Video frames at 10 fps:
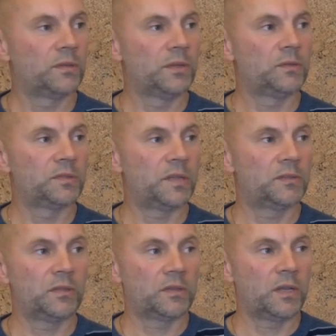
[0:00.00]
is a
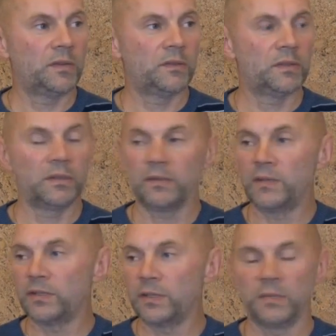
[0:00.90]
miracle, for sure.
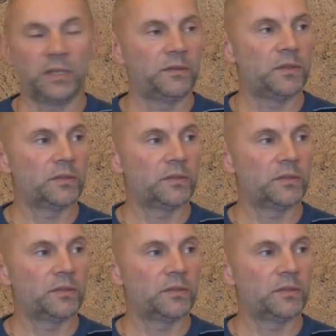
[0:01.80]
It is